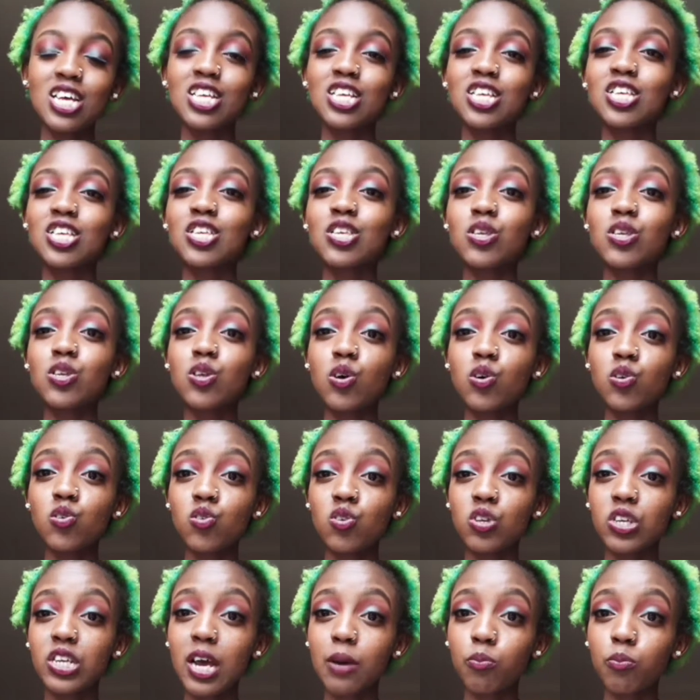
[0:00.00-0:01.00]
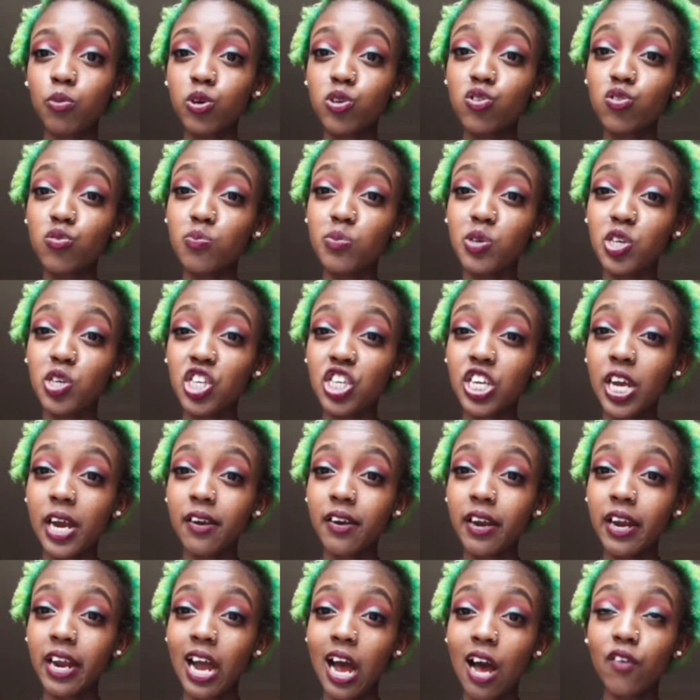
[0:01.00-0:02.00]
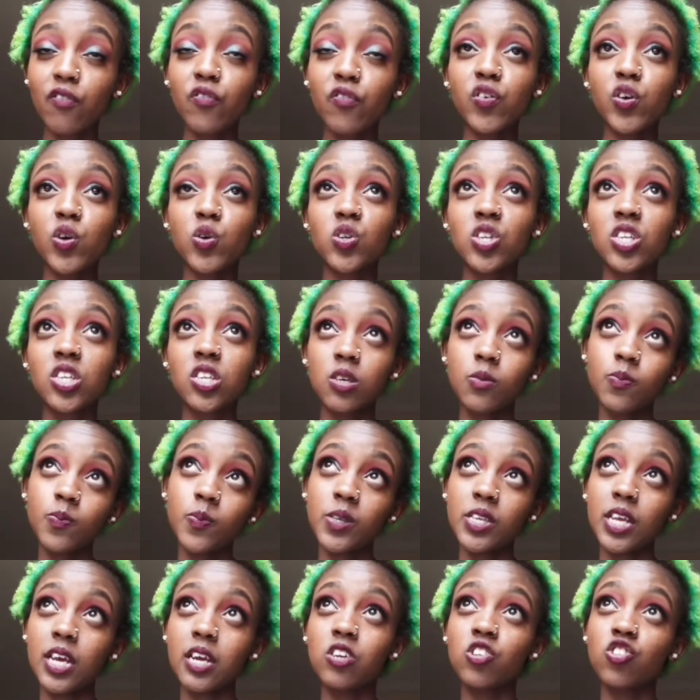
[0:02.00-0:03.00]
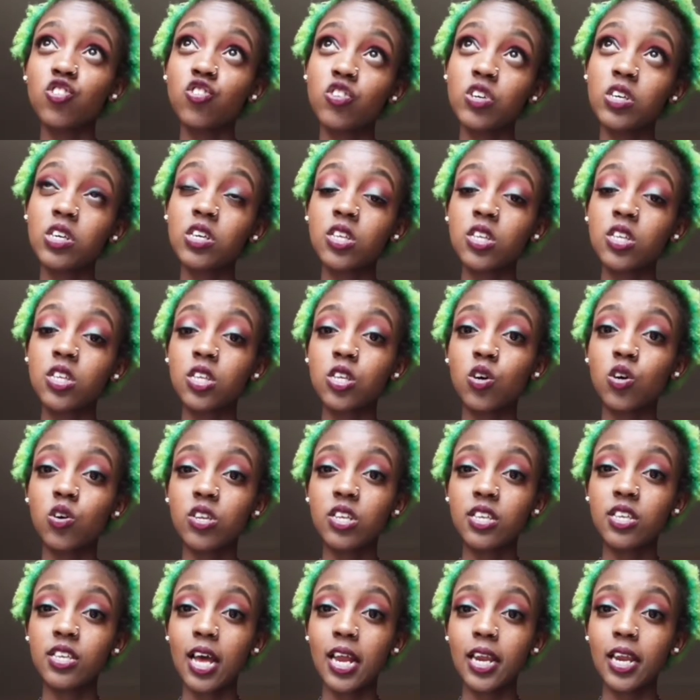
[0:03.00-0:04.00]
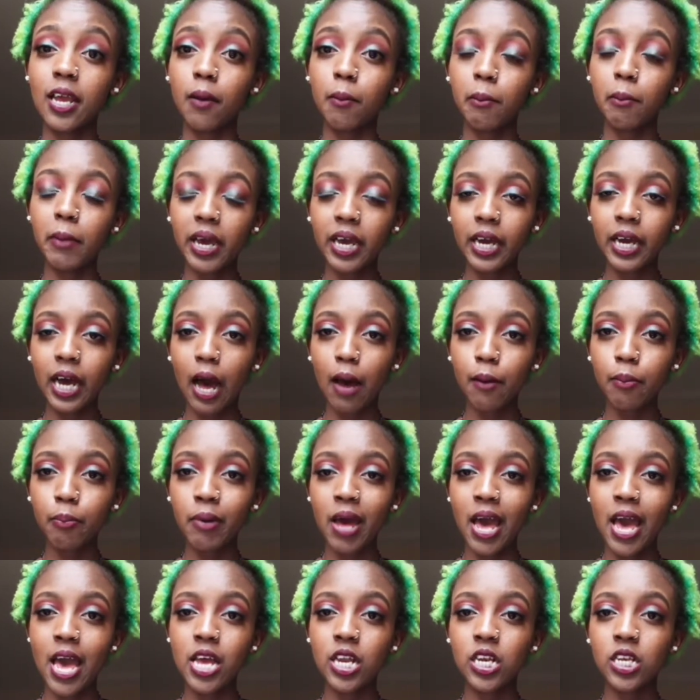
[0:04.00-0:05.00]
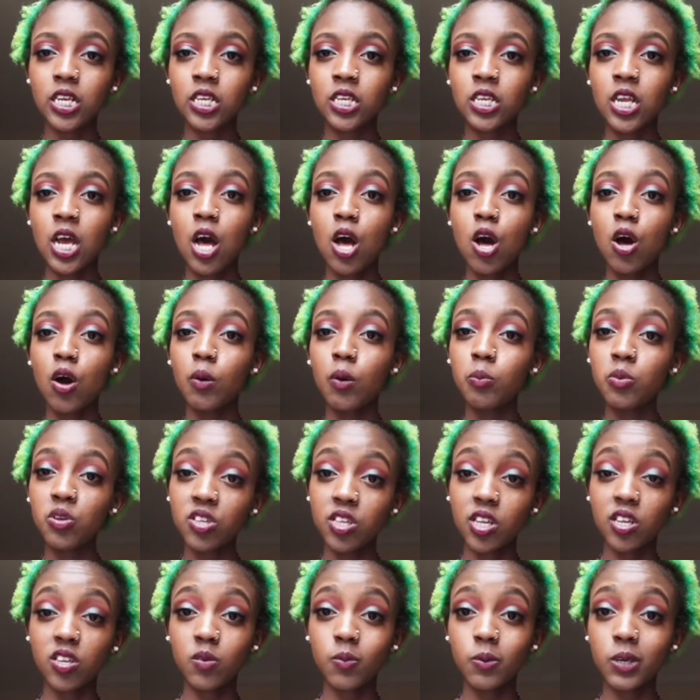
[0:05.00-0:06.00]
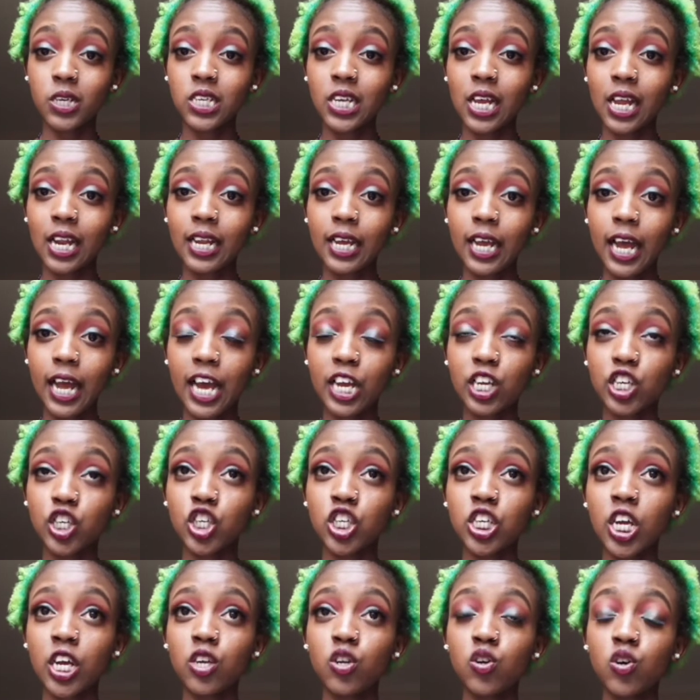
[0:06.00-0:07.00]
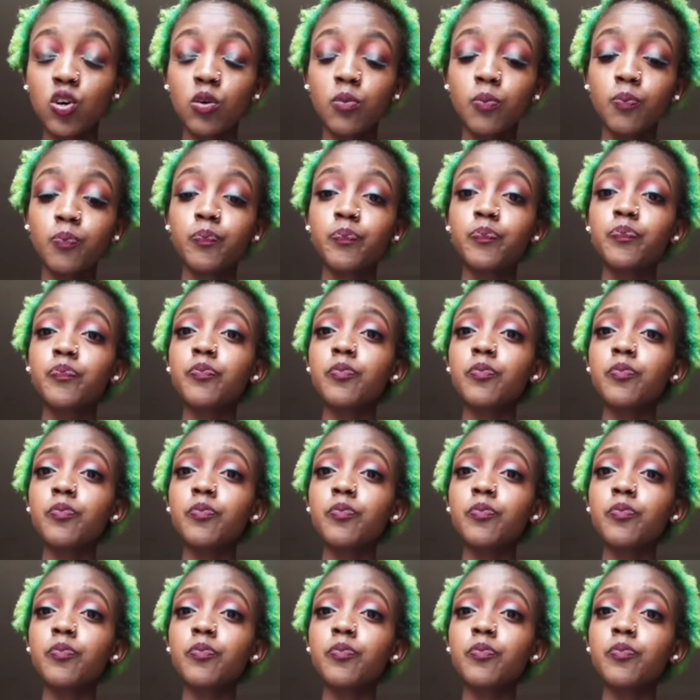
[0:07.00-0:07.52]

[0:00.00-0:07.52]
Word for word: so today i'm going to be sharing a few tips and tricks concerning makeup and most especially eyeshadow